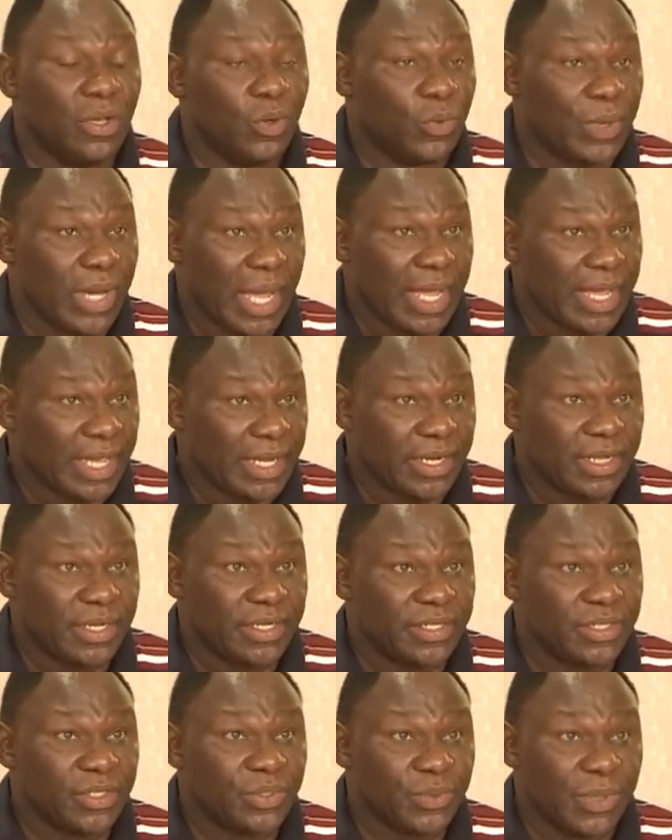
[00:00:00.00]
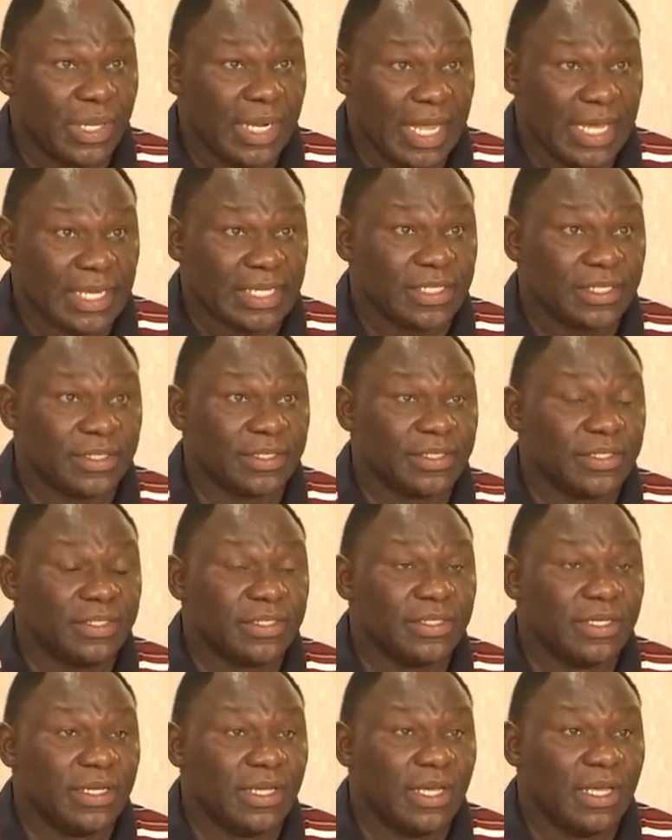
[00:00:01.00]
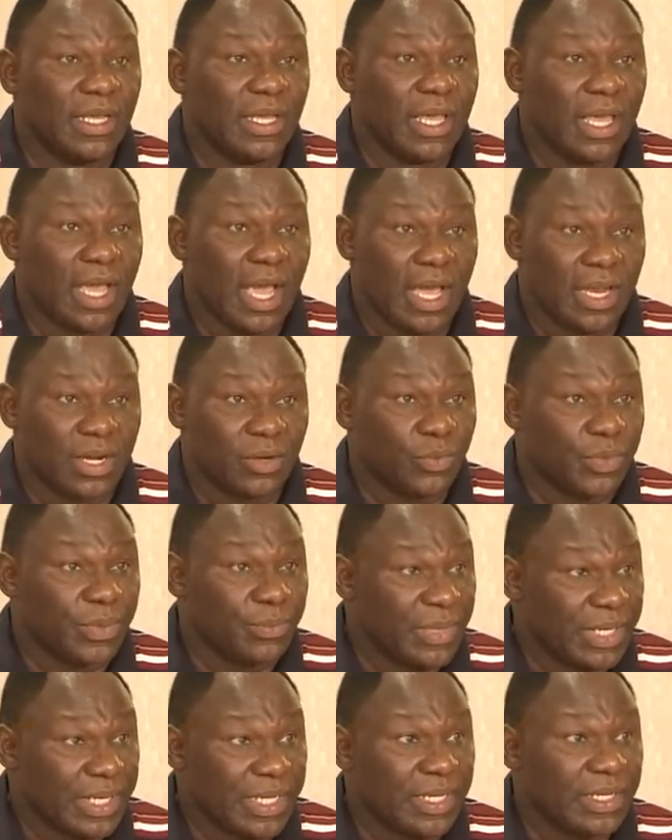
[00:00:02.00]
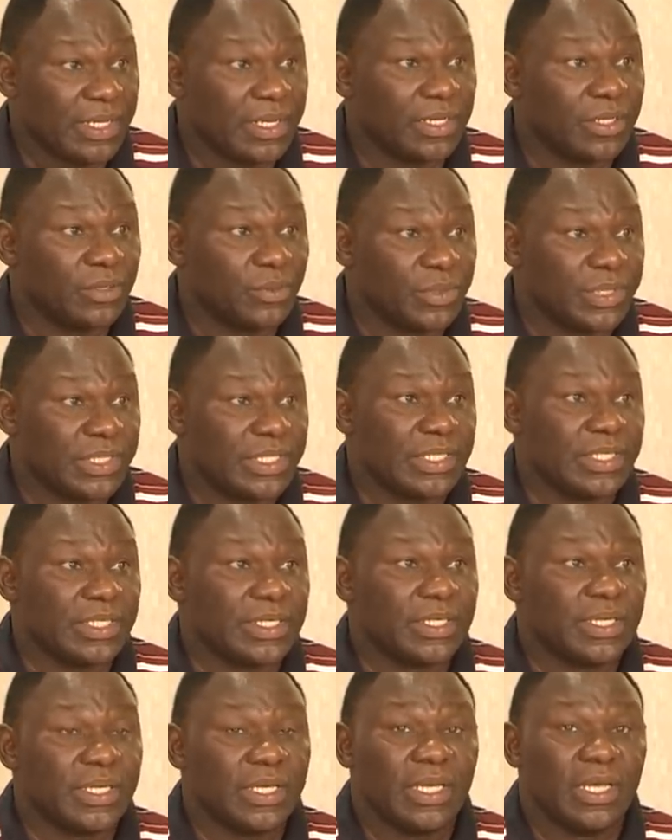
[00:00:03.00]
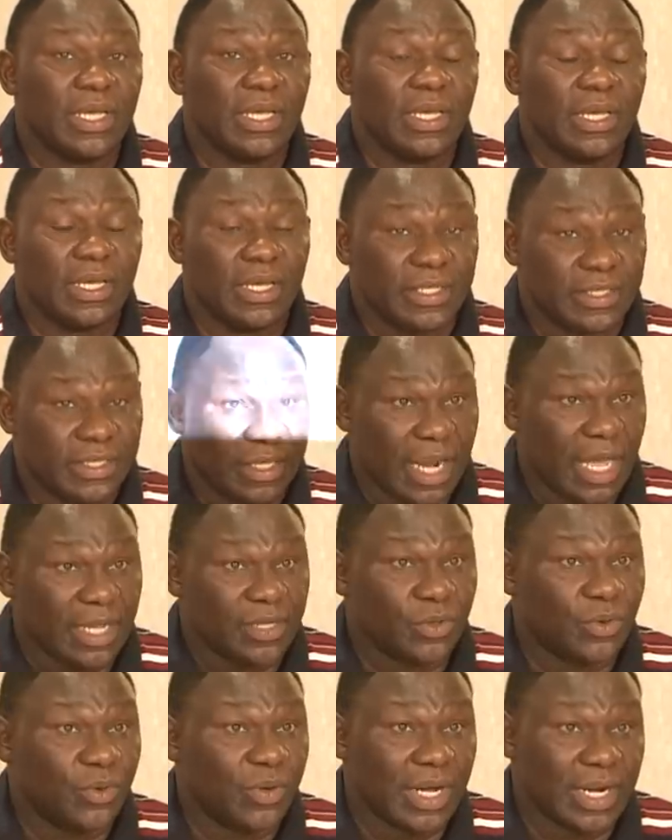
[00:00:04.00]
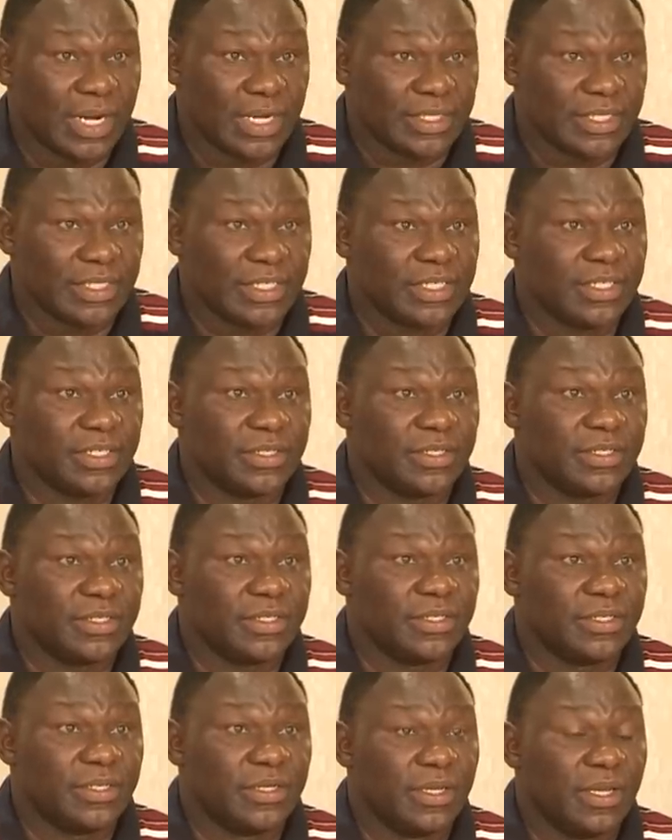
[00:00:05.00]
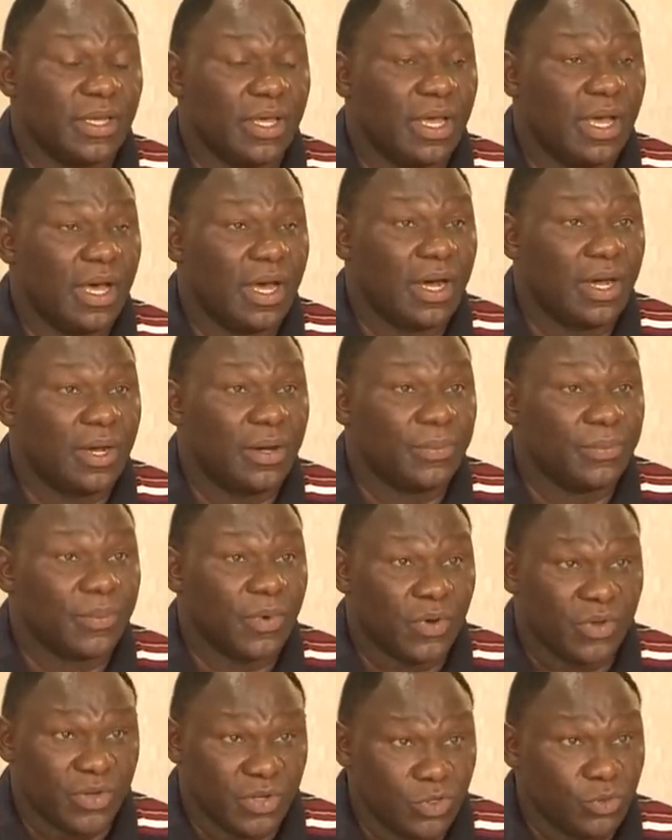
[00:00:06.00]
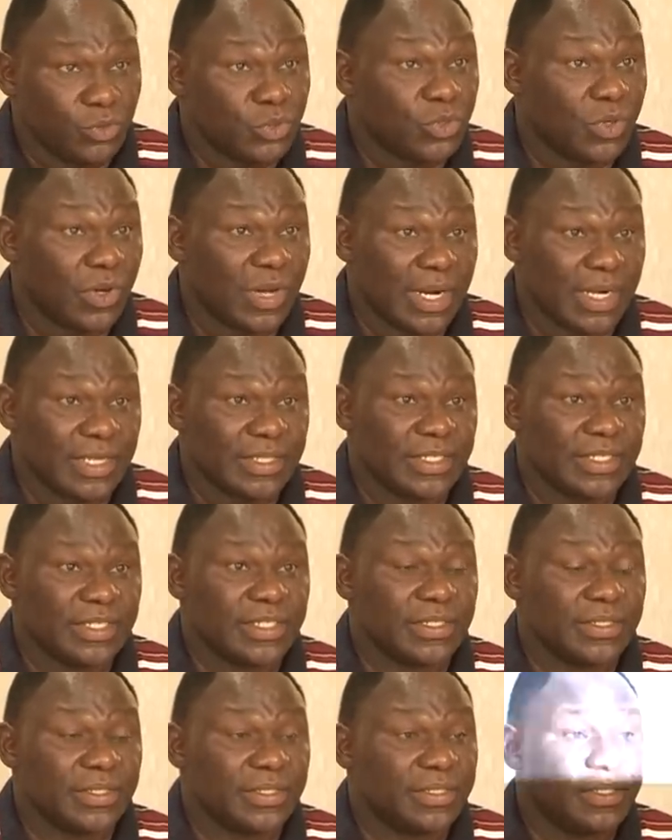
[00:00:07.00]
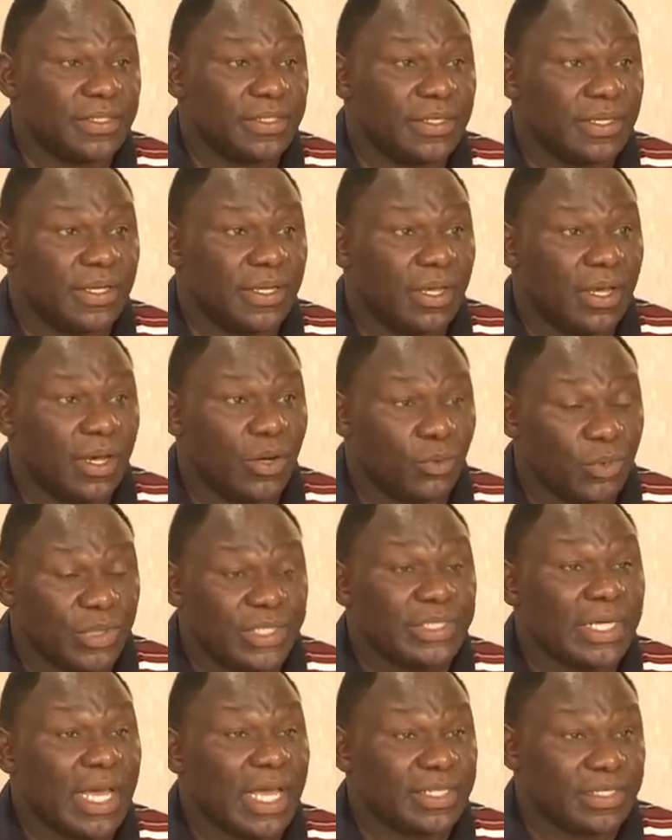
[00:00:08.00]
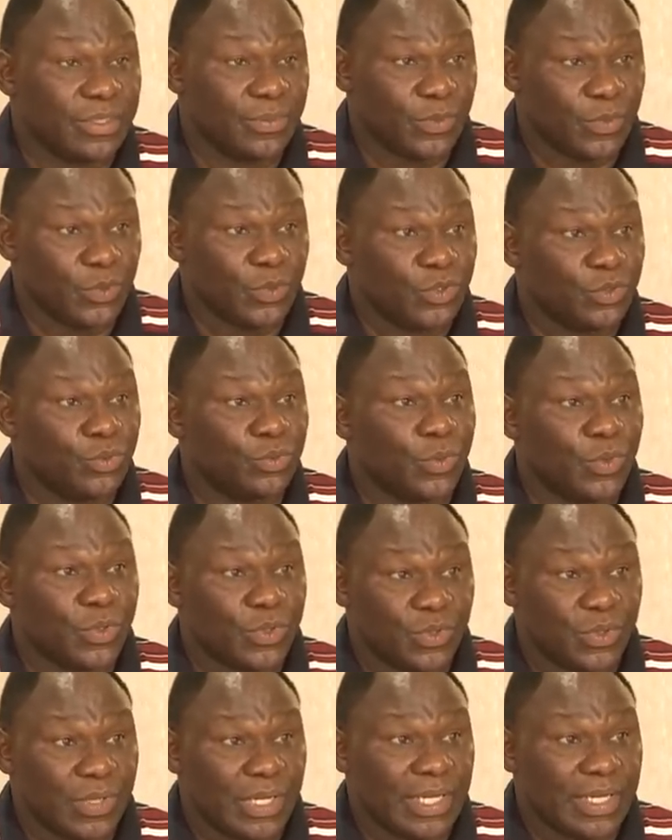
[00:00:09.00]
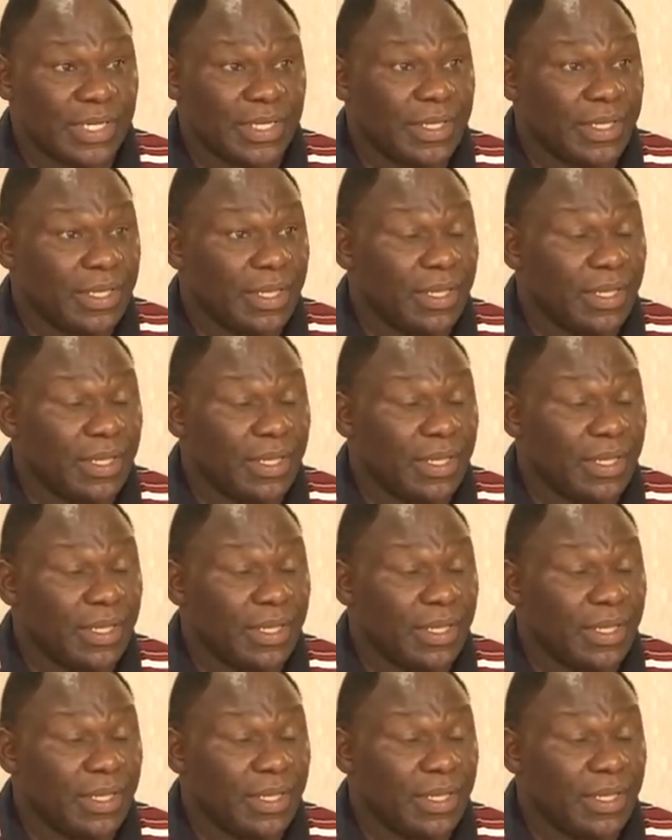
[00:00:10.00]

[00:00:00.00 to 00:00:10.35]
We are headed into elections, and we begin to see international organizations or news organizations which are supposed to portray